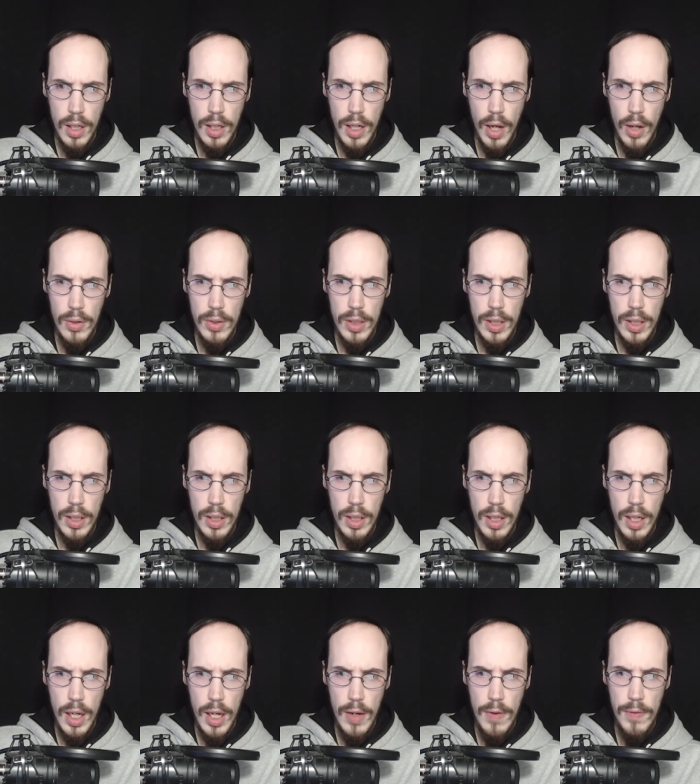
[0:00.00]
Now then,
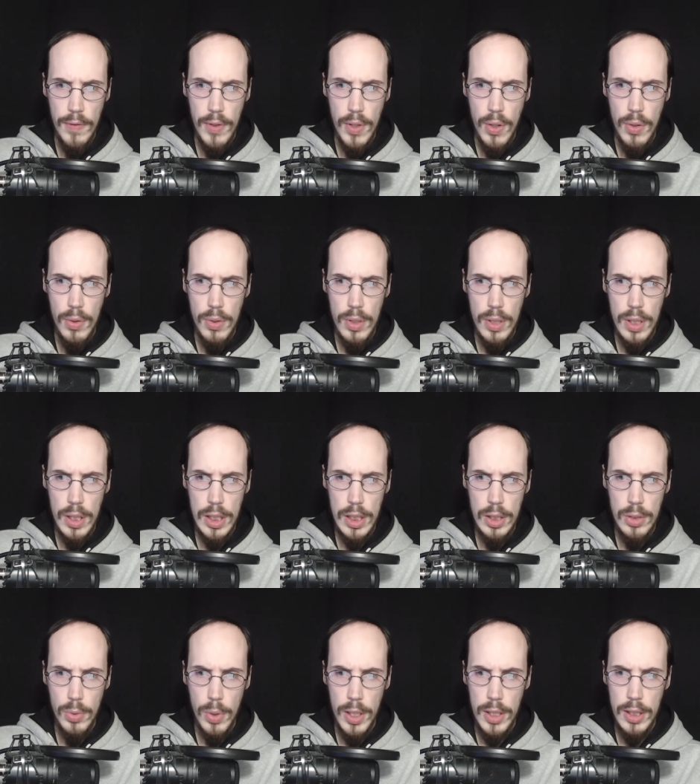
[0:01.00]
even though the
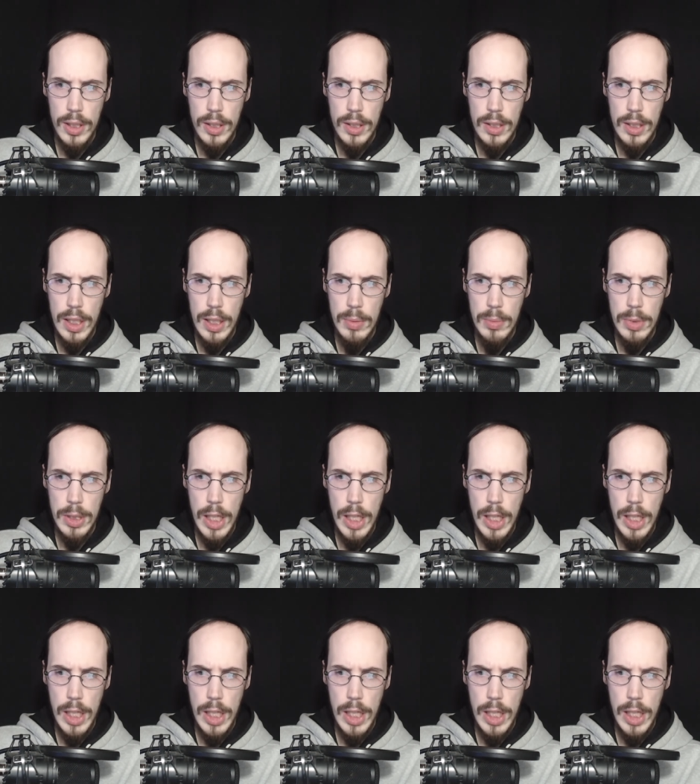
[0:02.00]
situation seems